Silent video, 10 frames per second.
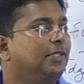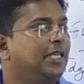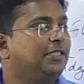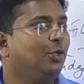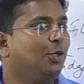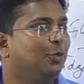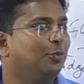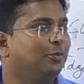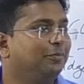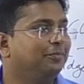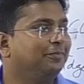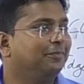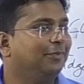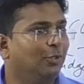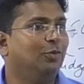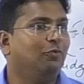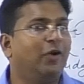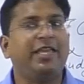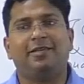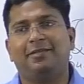Yes or no? No.
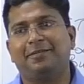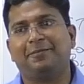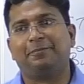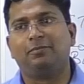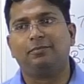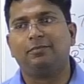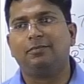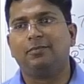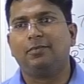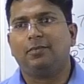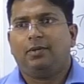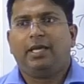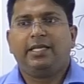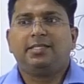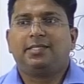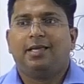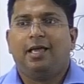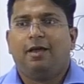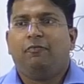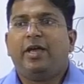Why? It is
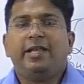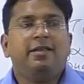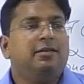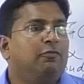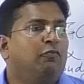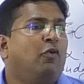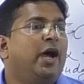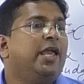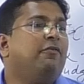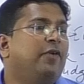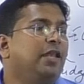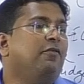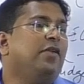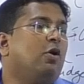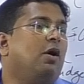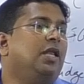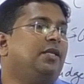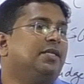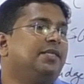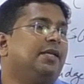when, why, when we call
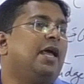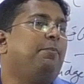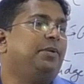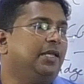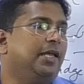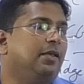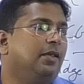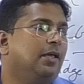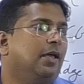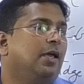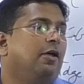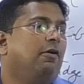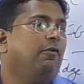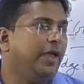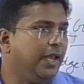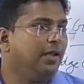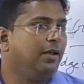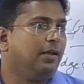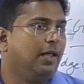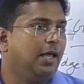it is a capital gain? When?
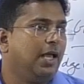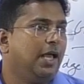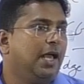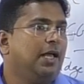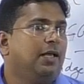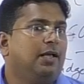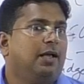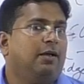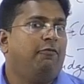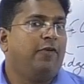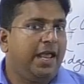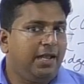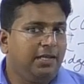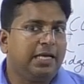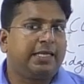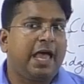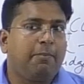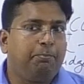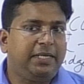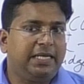When the
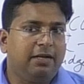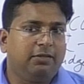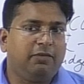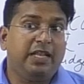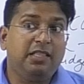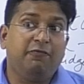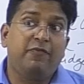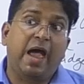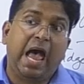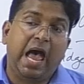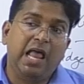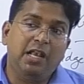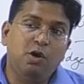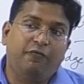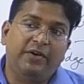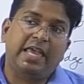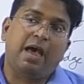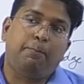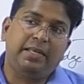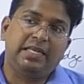capital, the, when the value of a
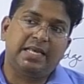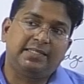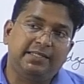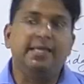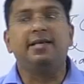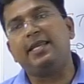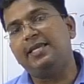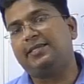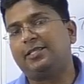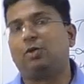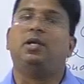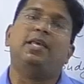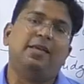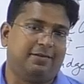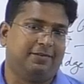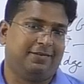capital asset increases only,